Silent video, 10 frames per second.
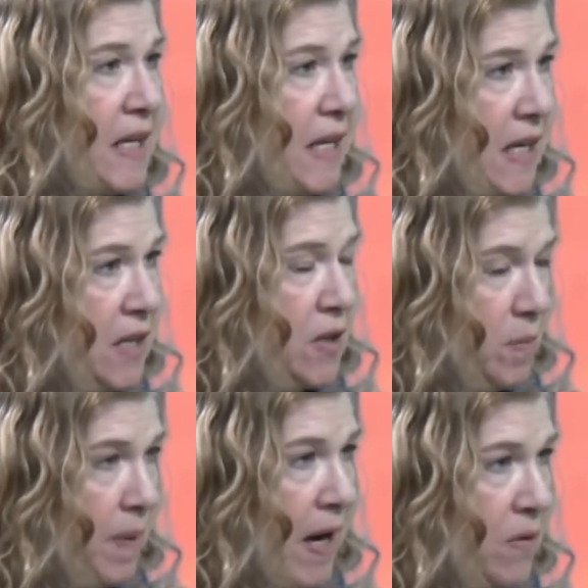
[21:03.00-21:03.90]
need
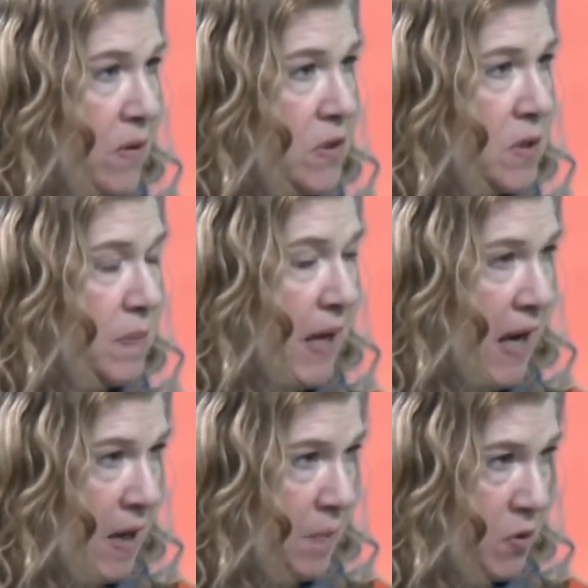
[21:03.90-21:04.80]
their parent to be
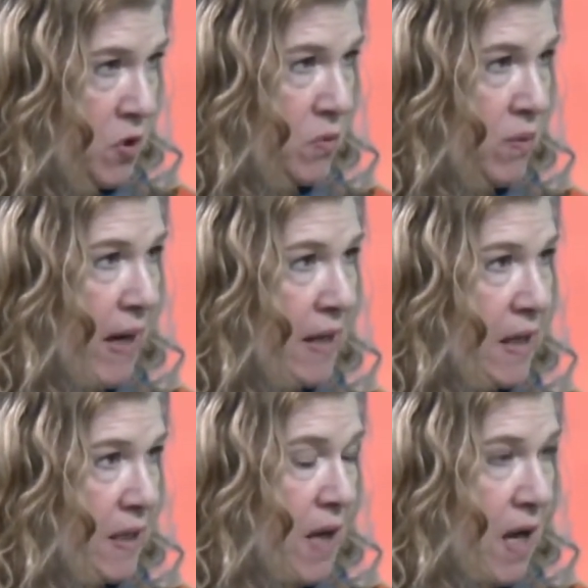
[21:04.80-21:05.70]
able to
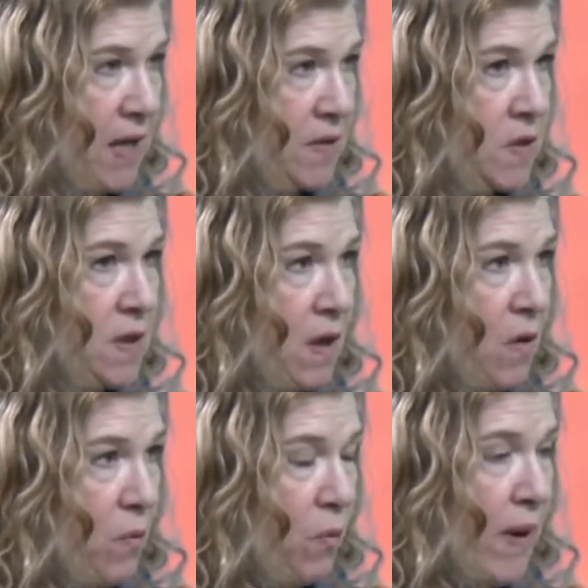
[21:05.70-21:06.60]
recognize
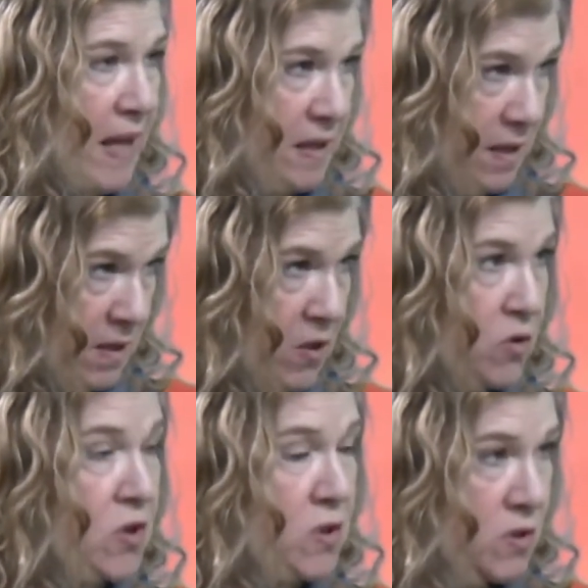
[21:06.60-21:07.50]
when they're
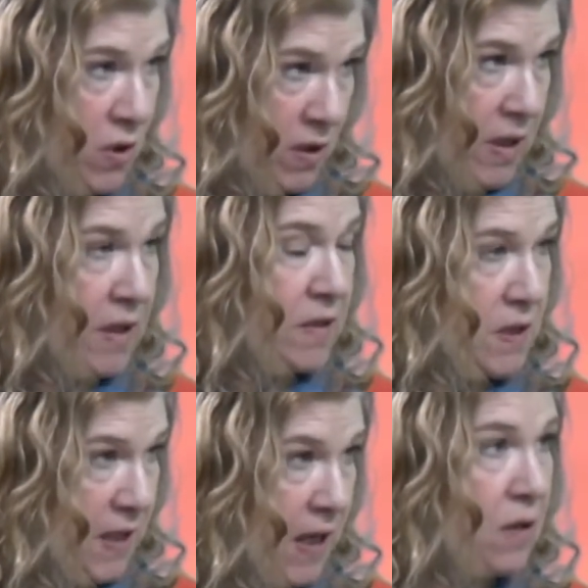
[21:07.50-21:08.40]
starting
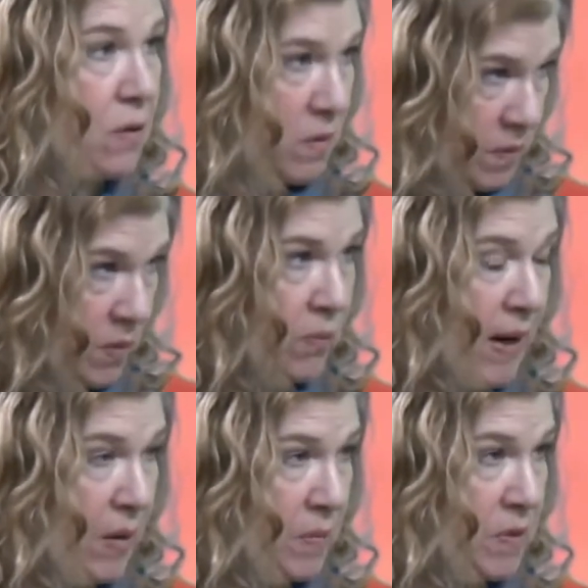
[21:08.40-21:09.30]
to get
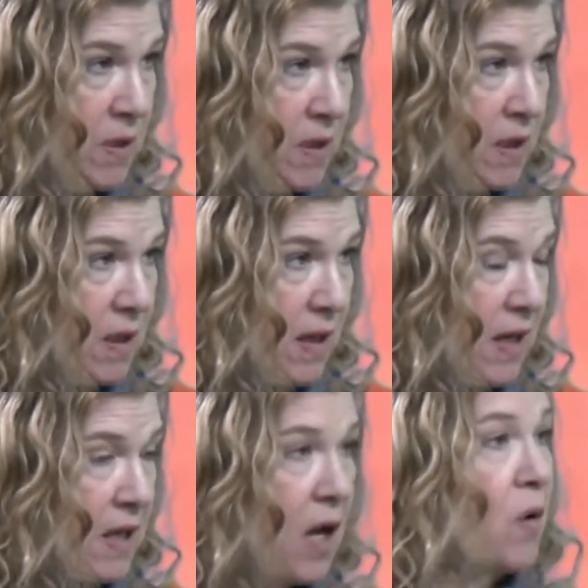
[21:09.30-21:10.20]
overwhelmed
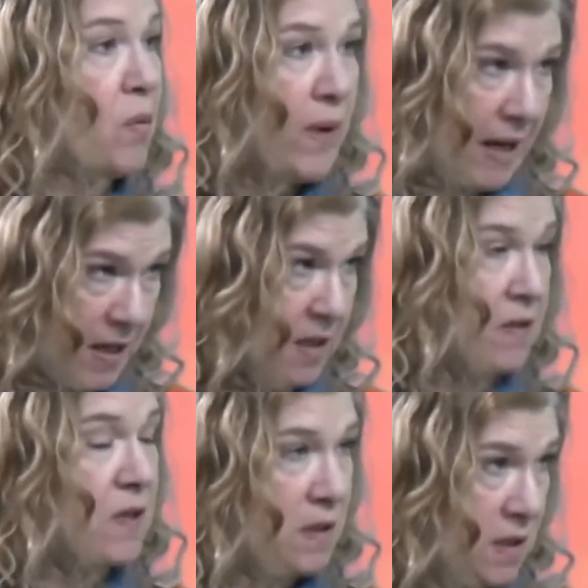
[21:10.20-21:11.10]
and not wait
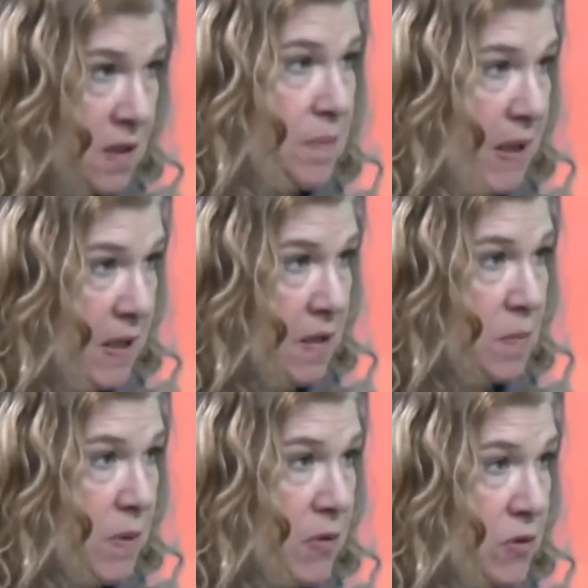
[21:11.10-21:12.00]
until it's a big
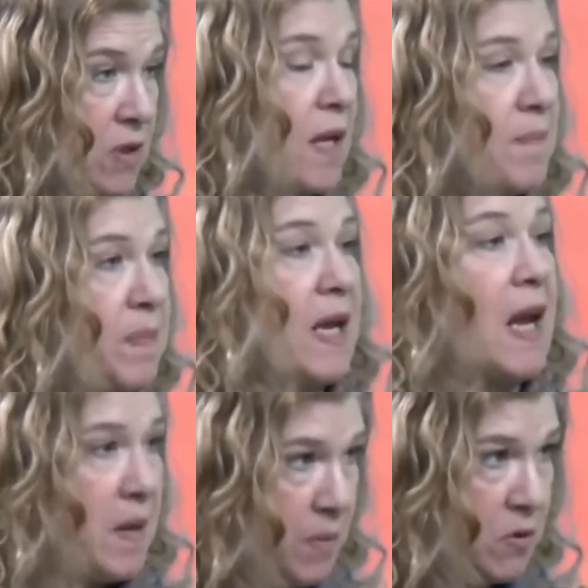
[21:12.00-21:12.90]
explosion yes. and be
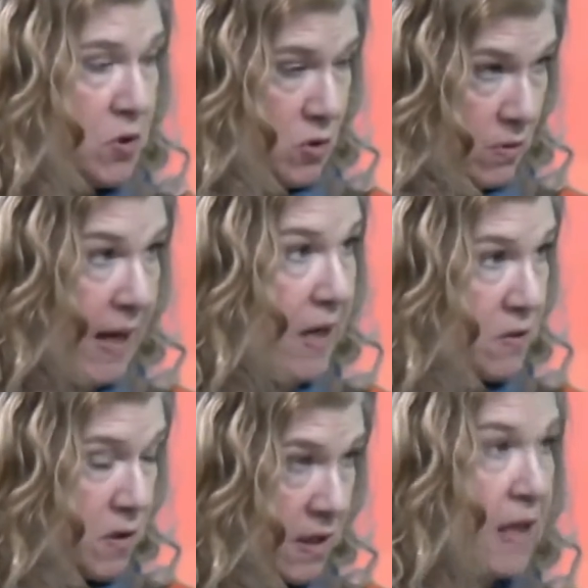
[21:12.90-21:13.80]
able to
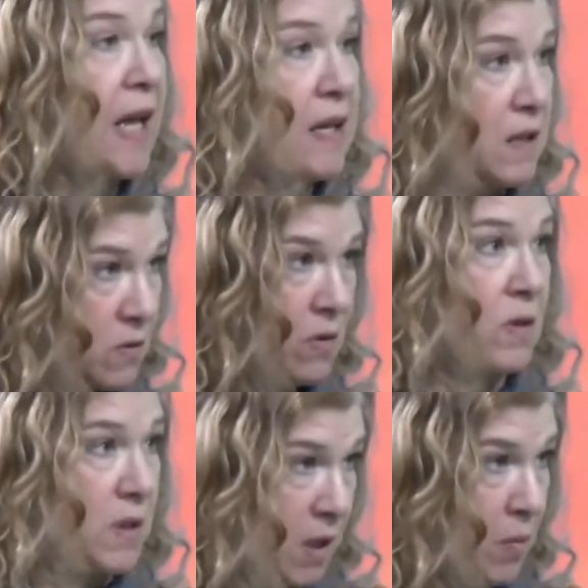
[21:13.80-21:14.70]
handle it at an
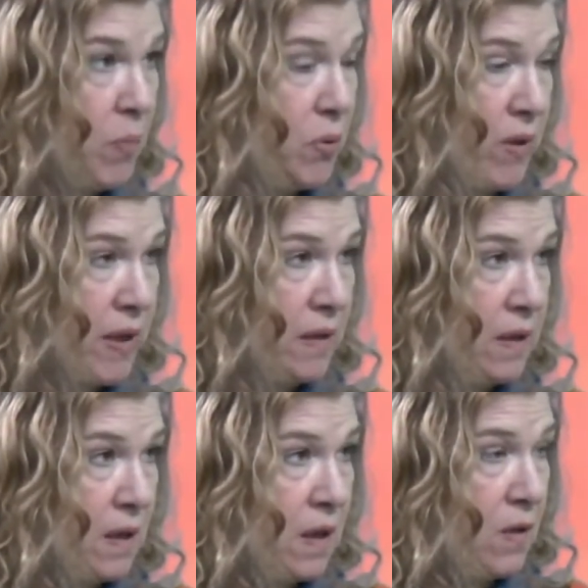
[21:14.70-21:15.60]
earlier point,
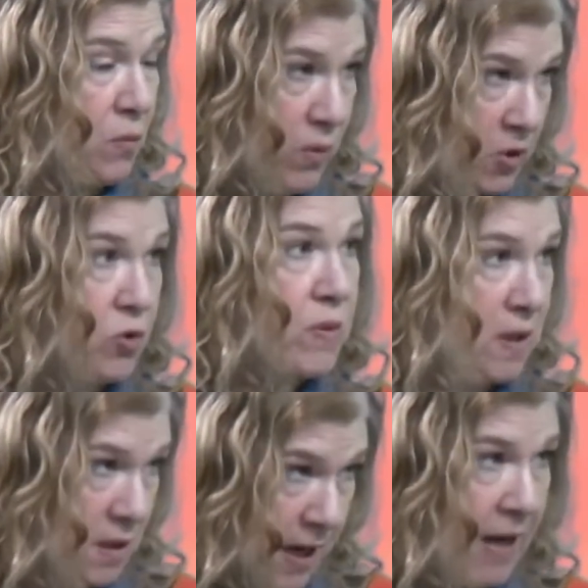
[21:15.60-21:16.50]
which
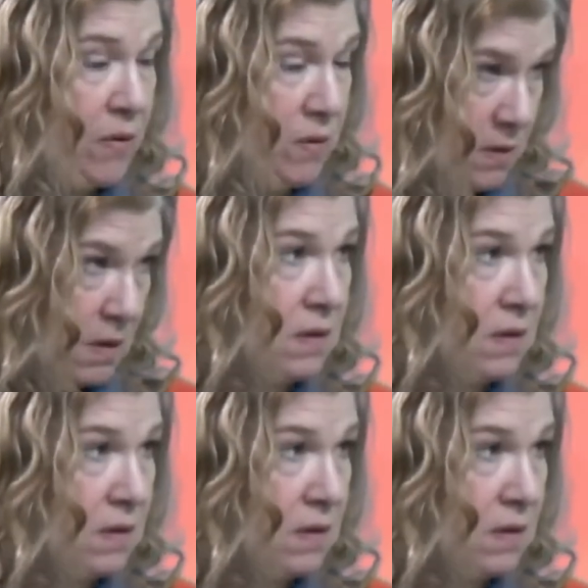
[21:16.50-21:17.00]
would allow